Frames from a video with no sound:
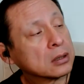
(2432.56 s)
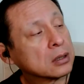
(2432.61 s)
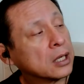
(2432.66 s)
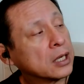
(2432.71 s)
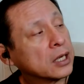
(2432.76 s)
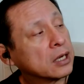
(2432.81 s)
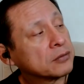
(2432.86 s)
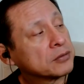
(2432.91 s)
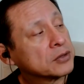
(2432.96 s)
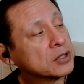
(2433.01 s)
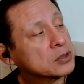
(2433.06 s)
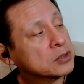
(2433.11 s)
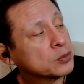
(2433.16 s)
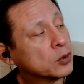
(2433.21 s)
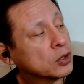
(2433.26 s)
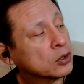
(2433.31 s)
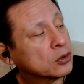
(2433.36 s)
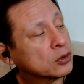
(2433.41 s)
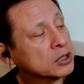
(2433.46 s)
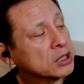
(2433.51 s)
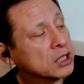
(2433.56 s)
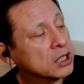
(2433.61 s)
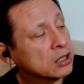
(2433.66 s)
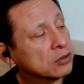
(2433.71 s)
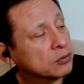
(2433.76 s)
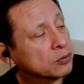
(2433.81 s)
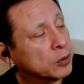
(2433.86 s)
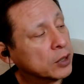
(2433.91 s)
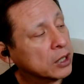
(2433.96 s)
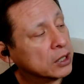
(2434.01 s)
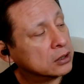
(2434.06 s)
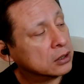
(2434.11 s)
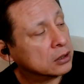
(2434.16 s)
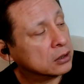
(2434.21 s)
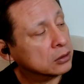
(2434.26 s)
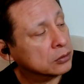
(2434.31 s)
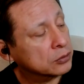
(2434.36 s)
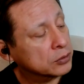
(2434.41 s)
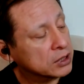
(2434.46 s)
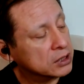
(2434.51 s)
I have this book, Critique of
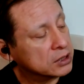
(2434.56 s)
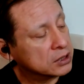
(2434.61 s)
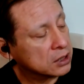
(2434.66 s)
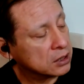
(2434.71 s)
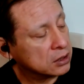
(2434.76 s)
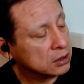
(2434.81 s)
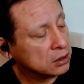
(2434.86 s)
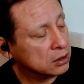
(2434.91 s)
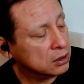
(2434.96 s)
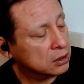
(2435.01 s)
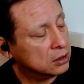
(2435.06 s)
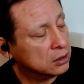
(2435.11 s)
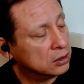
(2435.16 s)
Practical Reason,